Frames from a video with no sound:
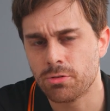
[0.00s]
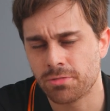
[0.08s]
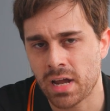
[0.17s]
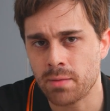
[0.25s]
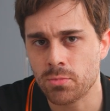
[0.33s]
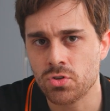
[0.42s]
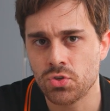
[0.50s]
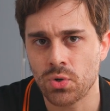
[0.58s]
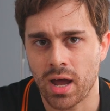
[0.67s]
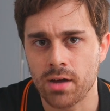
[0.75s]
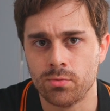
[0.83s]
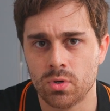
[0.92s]
with cameras, you
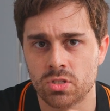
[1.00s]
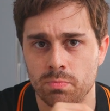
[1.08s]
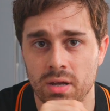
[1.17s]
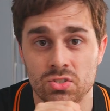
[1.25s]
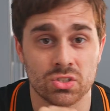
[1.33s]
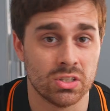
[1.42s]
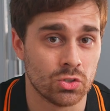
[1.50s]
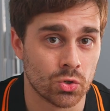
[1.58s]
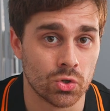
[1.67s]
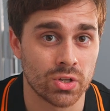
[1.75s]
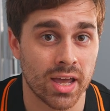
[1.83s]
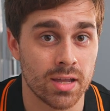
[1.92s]
have what's basically
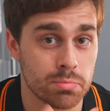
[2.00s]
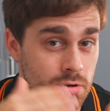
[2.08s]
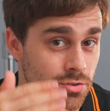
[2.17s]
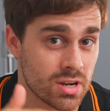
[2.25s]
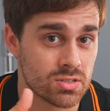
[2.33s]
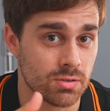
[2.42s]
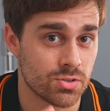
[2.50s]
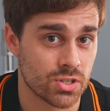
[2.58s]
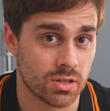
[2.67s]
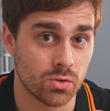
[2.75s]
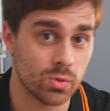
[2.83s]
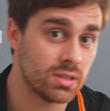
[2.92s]
called a progressive
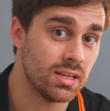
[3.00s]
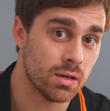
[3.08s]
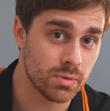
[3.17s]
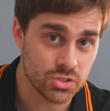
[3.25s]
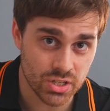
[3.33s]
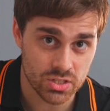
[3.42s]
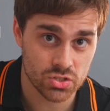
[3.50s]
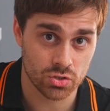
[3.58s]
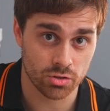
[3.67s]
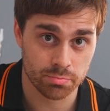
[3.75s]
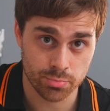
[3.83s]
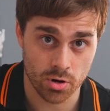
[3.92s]
shutter, where the image gets
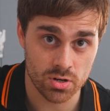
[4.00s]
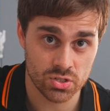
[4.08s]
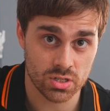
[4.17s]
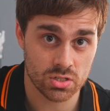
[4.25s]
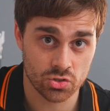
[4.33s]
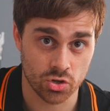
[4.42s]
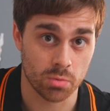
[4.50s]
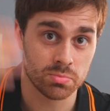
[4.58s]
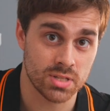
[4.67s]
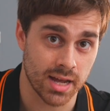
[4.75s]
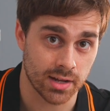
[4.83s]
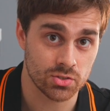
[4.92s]
sort of processed
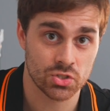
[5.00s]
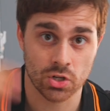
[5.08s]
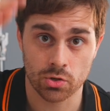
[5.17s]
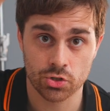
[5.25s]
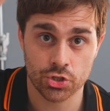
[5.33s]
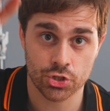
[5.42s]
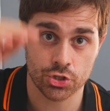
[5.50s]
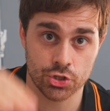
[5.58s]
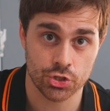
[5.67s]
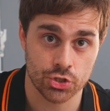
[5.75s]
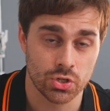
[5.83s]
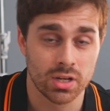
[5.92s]
top down, so
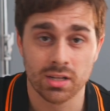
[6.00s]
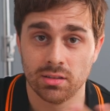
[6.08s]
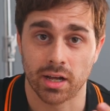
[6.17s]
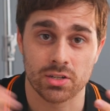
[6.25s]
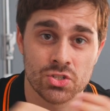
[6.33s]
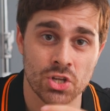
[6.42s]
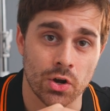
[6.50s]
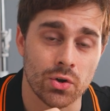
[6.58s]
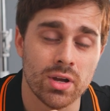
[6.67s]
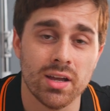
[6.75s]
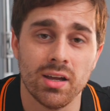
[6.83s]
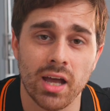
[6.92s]
like so.
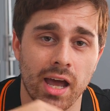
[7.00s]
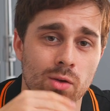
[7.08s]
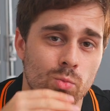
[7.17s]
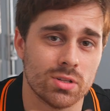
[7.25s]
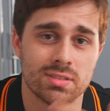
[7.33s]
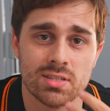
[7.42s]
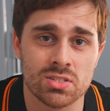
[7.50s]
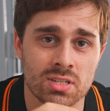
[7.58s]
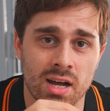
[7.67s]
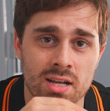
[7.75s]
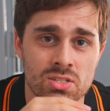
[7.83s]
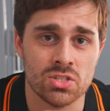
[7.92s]
And what this
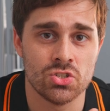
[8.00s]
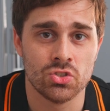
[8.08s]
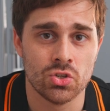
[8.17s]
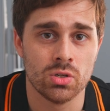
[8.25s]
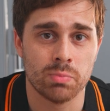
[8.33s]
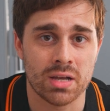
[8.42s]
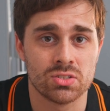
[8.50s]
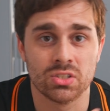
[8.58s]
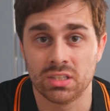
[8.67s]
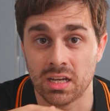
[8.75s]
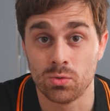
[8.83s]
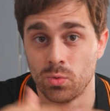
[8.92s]
does is you do
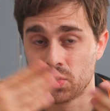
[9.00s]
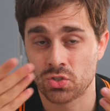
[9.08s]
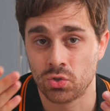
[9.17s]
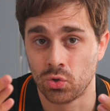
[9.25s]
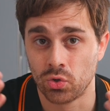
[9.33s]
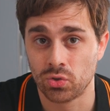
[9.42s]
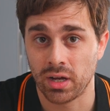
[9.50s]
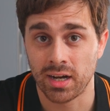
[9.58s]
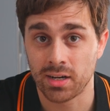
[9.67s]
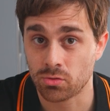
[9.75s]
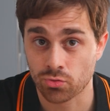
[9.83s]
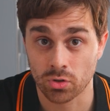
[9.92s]
basically get what's called
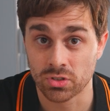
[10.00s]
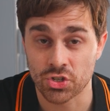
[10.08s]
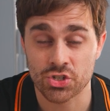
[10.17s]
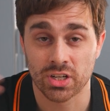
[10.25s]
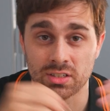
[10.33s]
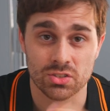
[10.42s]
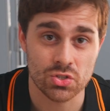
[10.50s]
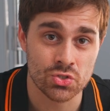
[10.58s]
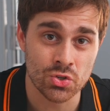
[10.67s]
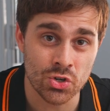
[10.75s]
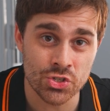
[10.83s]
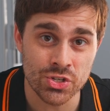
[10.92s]
rolling shutter
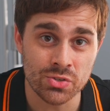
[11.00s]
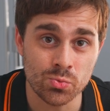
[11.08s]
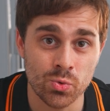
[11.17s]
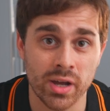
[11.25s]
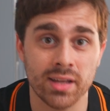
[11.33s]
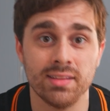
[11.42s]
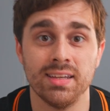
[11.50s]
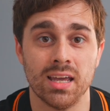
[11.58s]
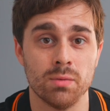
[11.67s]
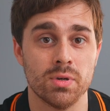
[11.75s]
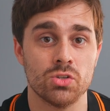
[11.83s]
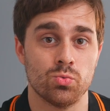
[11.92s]
distortion, where the
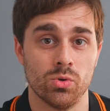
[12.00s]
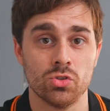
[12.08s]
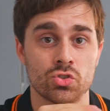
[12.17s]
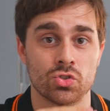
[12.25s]
image will